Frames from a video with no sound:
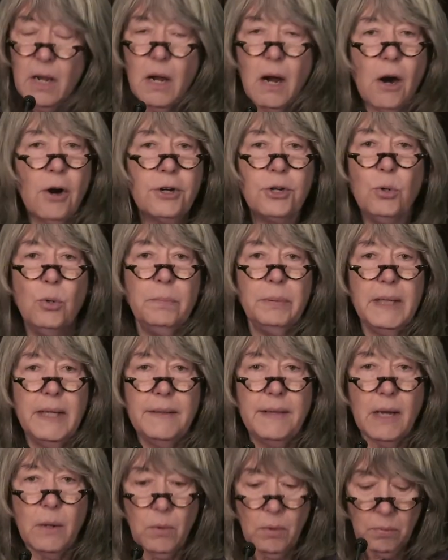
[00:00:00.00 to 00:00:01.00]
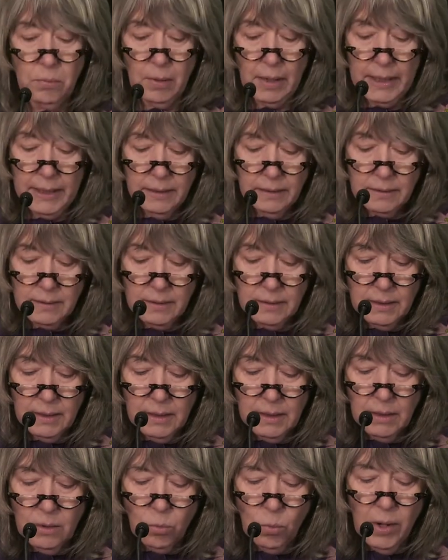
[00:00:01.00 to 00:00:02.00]
Arguably, they were right.
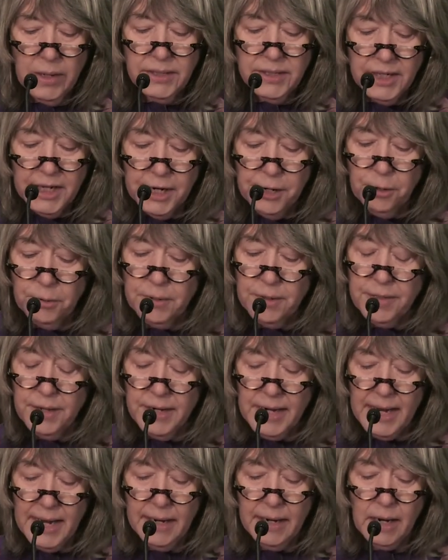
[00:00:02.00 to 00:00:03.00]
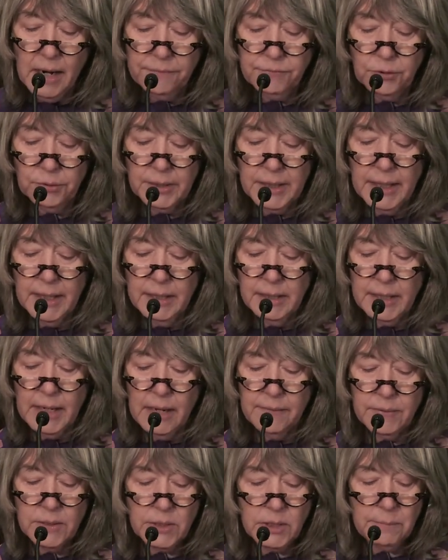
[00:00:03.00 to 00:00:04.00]
1 year to the day after King
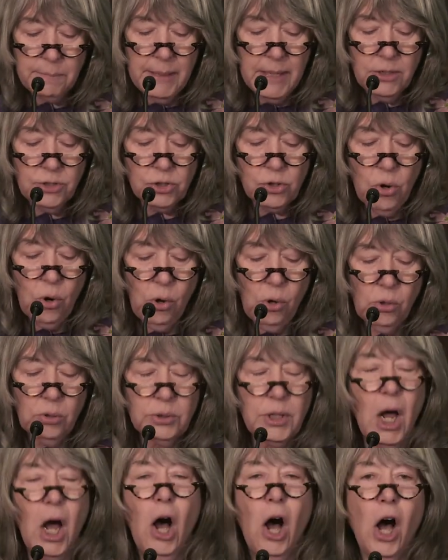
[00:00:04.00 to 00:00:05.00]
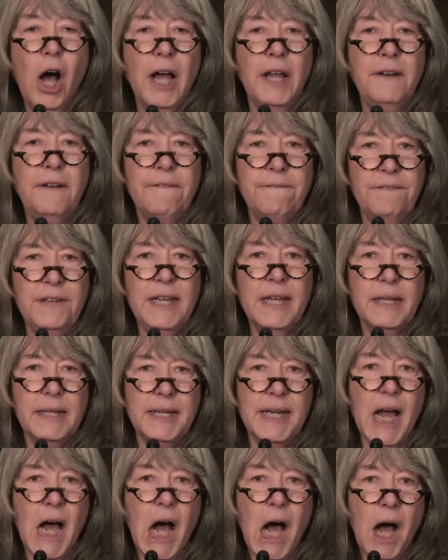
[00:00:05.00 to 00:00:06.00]
gave a speech called On
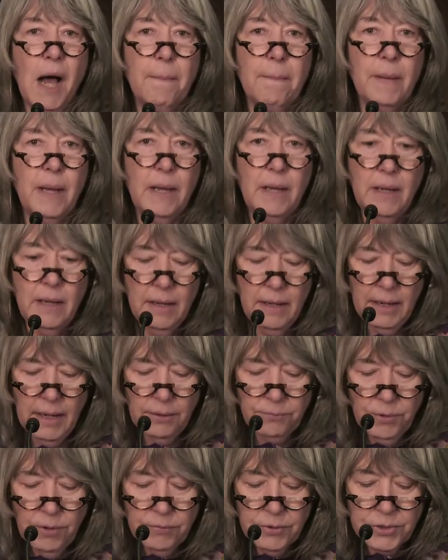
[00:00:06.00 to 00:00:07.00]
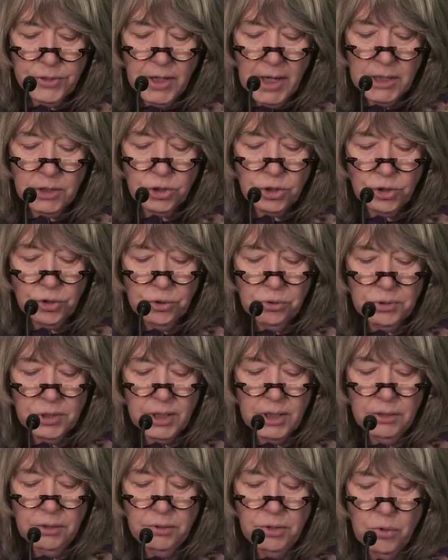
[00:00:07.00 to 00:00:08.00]
Vietnam at Riverside
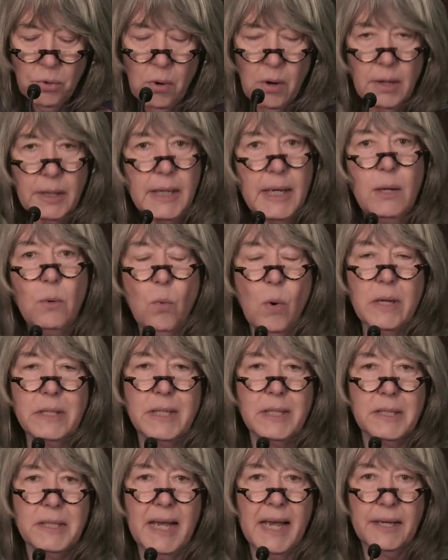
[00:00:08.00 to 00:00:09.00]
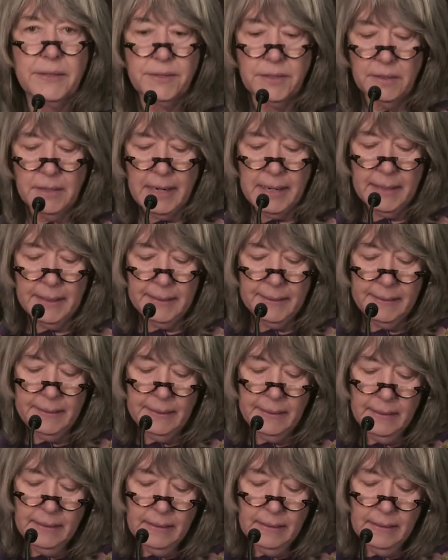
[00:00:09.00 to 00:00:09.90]
Church in New York, he was assassinated.